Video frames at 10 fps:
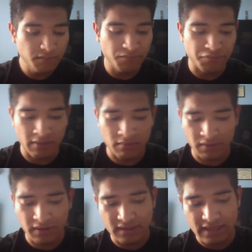
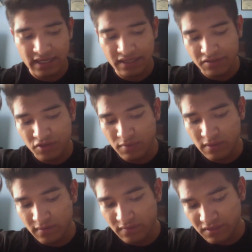probably the tiniest scoop
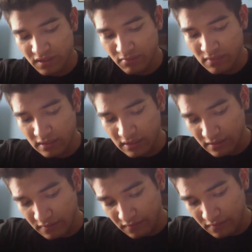I've ever seen in my
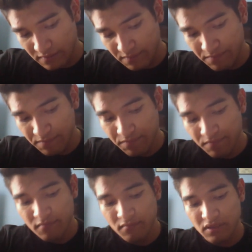life,
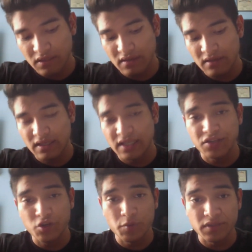but each
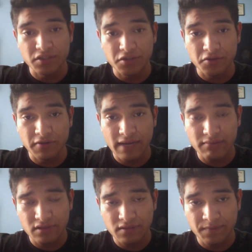scoop is 2
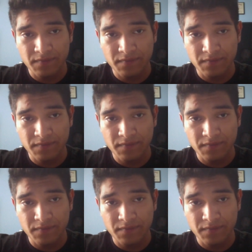grams.